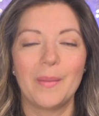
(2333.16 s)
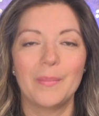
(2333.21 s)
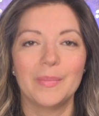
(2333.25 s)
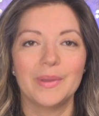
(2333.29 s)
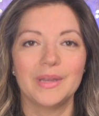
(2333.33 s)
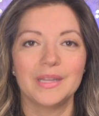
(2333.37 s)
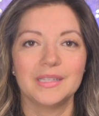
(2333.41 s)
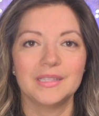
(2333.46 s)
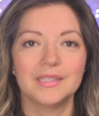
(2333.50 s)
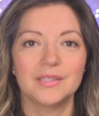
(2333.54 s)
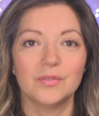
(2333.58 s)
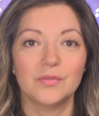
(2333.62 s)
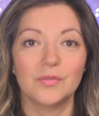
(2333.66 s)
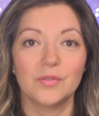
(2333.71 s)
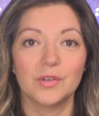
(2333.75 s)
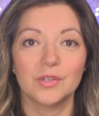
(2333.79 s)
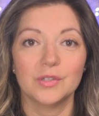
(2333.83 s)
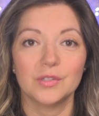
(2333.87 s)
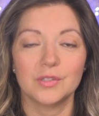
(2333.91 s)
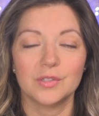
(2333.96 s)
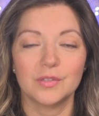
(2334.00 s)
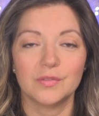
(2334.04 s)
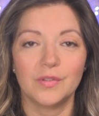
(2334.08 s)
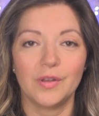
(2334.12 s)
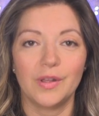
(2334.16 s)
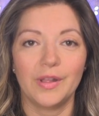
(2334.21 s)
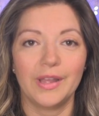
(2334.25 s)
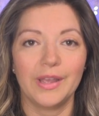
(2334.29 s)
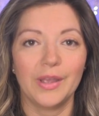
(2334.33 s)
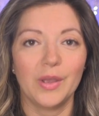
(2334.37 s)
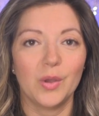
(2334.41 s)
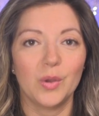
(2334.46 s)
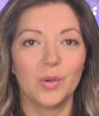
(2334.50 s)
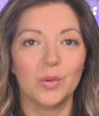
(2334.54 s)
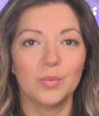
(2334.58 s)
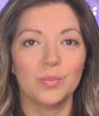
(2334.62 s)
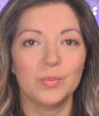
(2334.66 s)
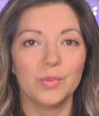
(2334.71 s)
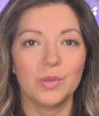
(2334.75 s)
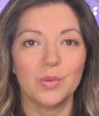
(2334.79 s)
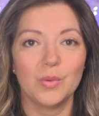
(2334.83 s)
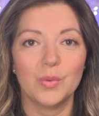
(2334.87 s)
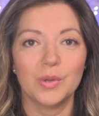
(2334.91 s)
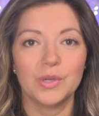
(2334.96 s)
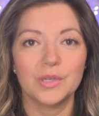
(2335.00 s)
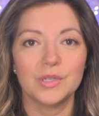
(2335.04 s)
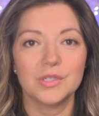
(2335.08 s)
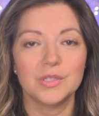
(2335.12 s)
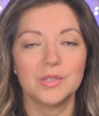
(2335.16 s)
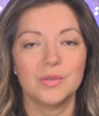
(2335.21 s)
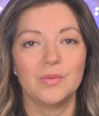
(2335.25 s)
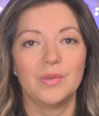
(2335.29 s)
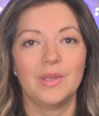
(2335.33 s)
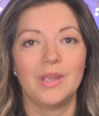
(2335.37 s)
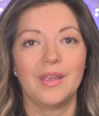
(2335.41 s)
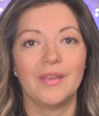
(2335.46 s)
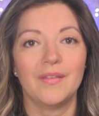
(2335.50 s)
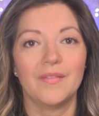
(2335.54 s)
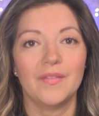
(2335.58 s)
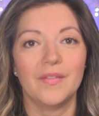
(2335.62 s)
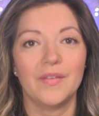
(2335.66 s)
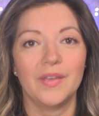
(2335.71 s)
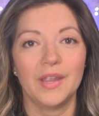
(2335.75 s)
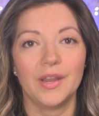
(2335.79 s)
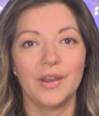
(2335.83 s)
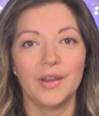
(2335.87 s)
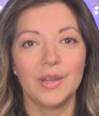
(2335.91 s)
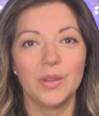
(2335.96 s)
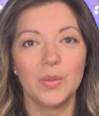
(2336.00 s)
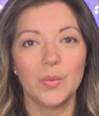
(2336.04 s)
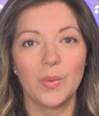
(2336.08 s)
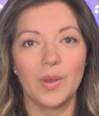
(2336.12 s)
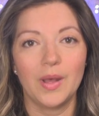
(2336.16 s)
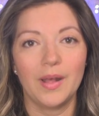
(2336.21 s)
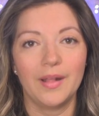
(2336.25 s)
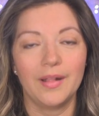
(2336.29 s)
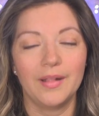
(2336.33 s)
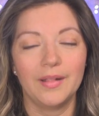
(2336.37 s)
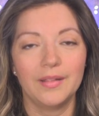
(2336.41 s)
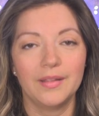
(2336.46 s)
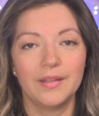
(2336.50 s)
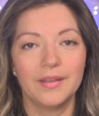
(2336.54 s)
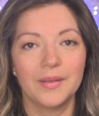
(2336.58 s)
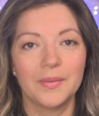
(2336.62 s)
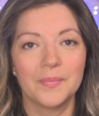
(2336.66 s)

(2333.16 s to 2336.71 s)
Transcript: but first of all, I hope you are doing very well